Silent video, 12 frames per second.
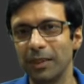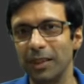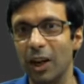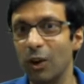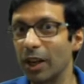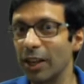
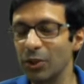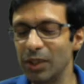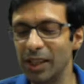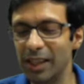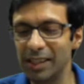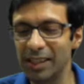Now can you
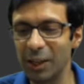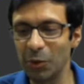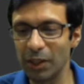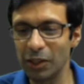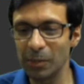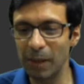see, is the
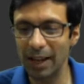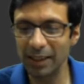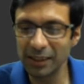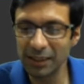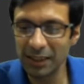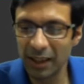equation
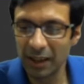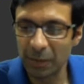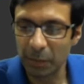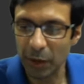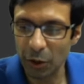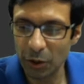balanced?
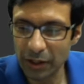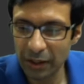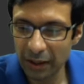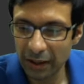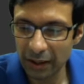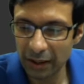
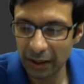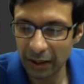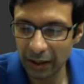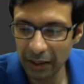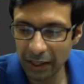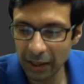Because
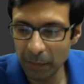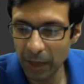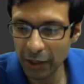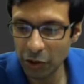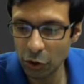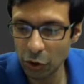
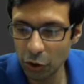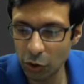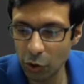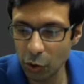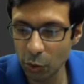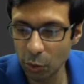
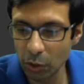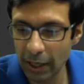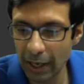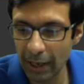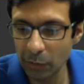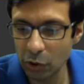13/2
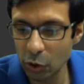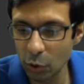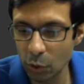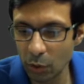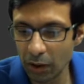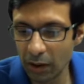times
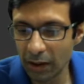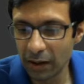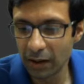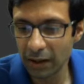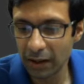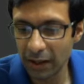2
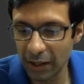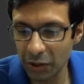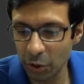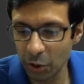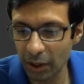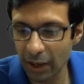is
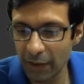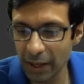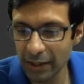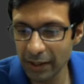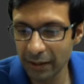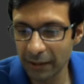going to give
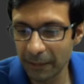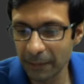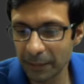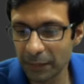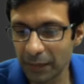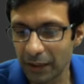us
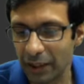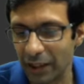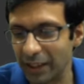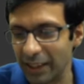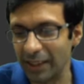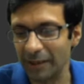
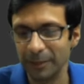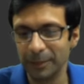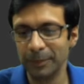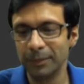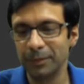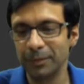13.
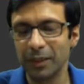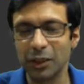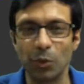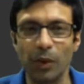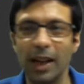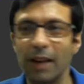
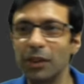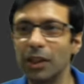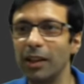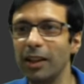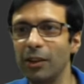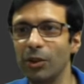So we'll have
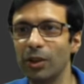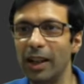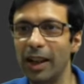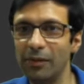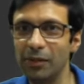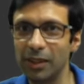13 on the
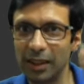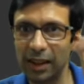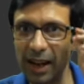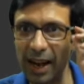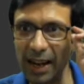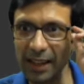left
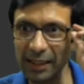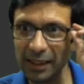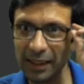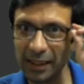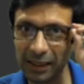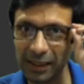and
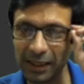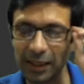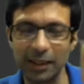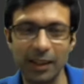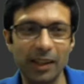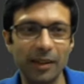
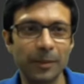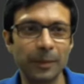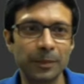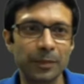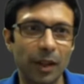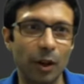13
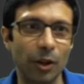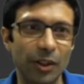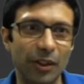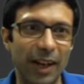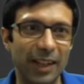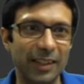on
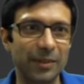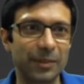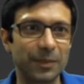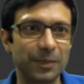the right.